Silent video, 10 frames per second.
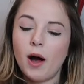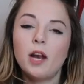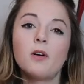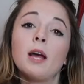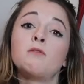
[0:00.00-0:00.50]
I
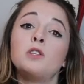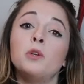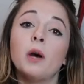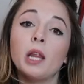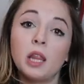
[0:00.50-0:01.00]
don't have to
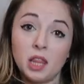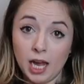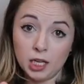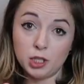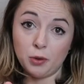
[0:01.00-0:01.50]
do a
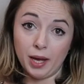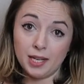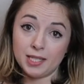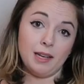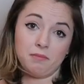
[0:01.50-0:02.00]
thing to
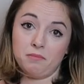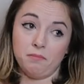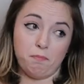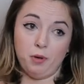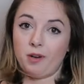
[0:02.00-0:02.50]
it.
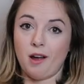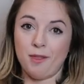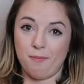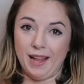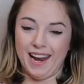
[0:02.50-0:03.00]
Put it on
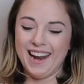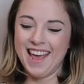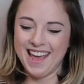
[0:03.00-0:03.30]
the plate.